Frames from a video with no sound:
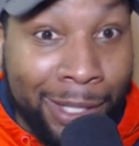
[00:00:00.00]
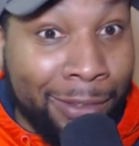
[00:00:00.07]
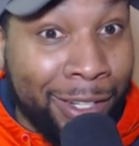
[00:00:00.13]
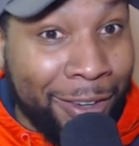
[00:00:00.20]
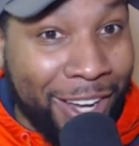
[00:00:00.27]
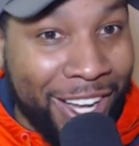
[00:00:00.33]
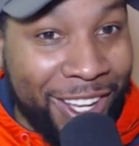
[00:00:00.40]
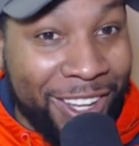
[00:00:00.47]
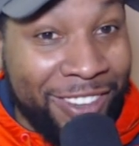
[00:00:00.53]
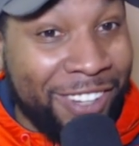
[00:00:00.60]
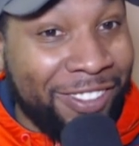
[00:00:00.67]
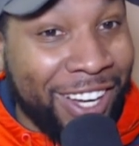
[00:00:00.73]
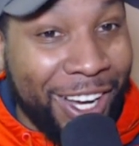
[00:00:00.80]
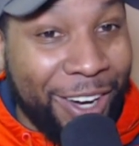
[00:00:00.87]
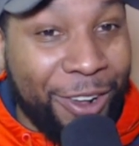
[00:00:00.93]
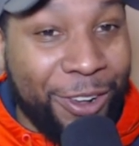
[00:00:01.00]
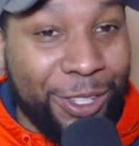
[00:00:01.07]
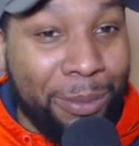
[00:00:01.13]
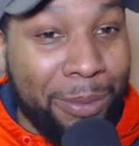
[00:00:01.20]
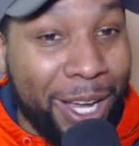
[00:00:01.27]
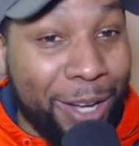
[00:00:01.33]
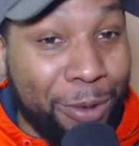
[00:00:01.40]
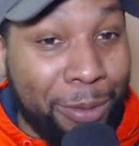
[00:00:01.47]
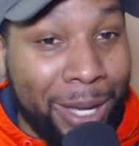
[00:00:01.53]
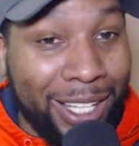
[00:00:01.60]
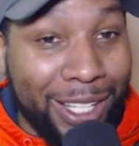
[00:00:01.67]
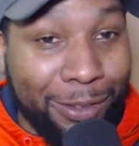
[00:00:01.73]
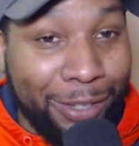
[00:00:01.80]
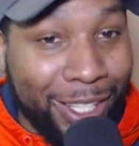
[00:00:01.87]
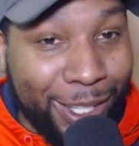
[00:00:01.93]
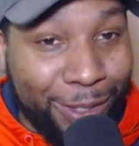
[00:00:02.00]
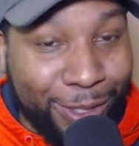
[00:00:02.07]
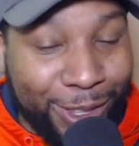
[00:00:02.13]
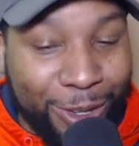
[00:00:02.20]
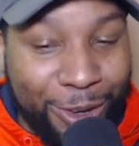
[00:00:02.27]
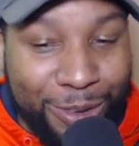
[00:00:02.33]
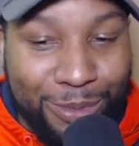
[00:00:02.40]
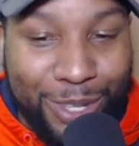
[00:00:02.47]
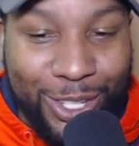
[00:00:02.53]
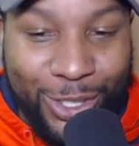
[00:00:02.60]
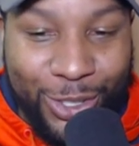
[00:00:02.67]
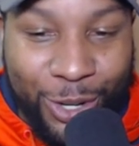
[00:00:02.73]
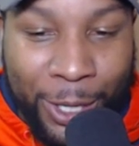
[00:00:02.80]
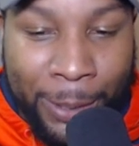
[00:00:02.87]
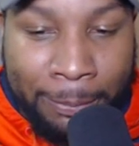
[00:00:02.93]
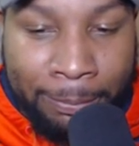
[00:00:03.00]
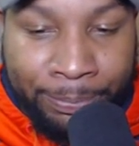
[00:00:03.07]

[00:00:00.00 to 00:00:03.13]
Even if even if I gotta hold the mic with my left hand for 30 minutes, right?